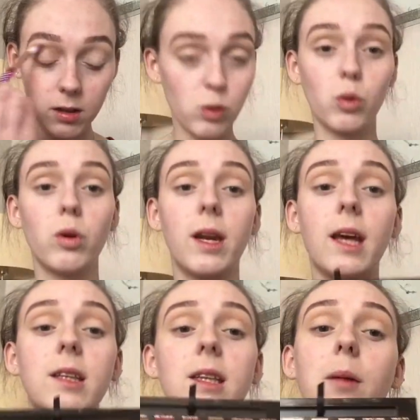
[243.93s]
So
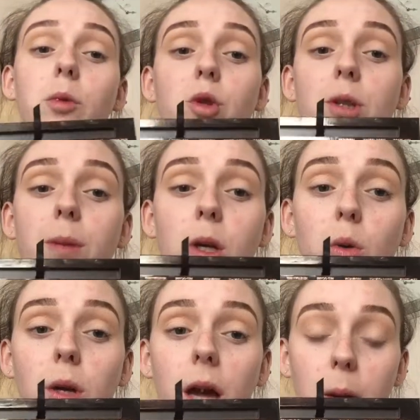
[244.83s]
next I'm going to be
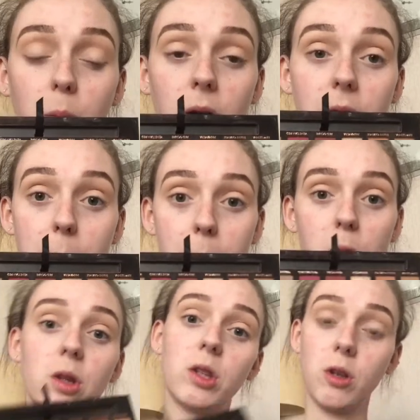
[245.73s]
going in with
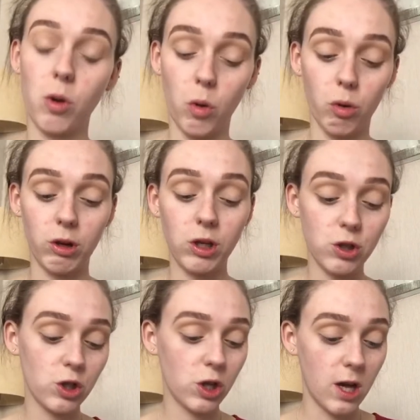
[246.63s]
Burnt
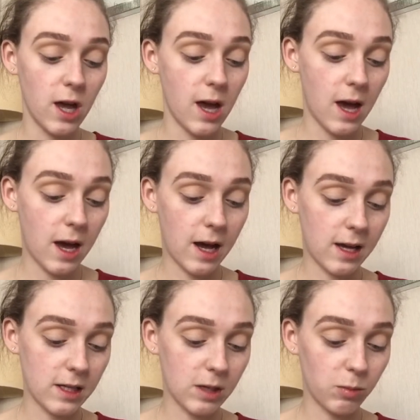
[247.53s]
Orange,
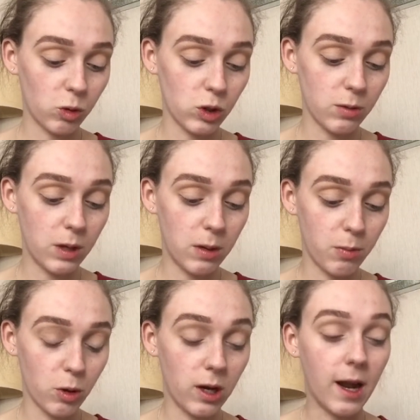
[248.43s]
and I'm going to be
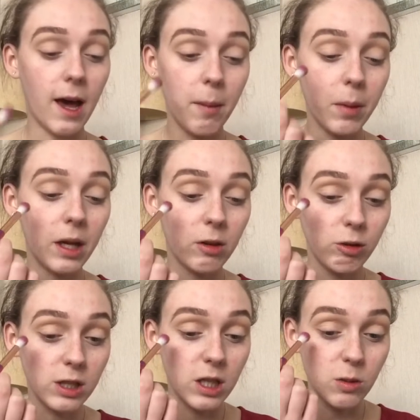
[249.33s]
putting that in my
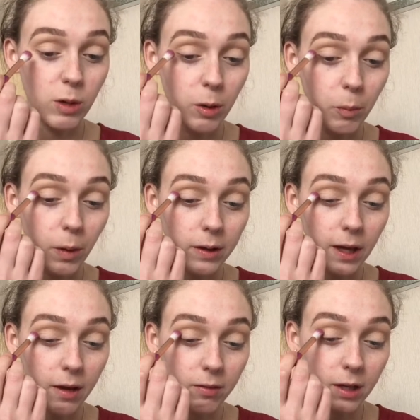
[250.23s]
crease as well,
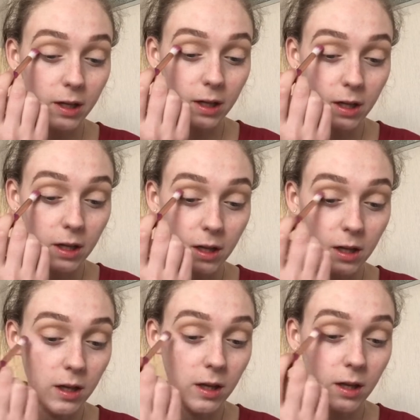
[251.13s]
but having it
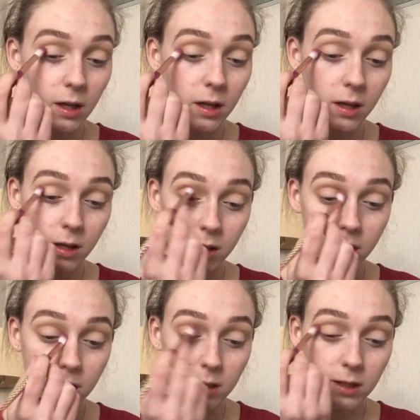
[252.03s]

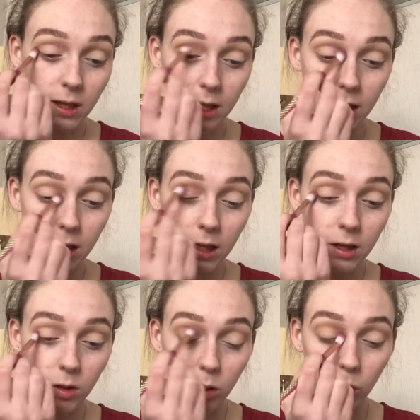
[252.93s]

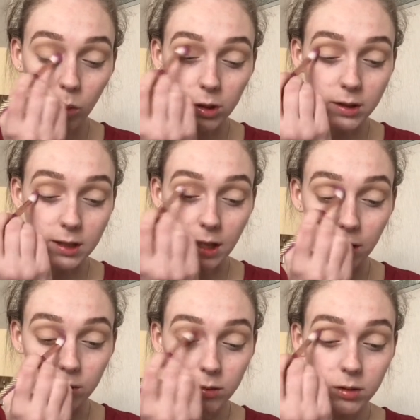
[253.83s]
slightly lowered
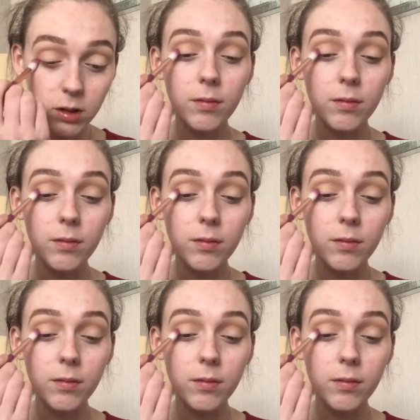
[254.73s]
down.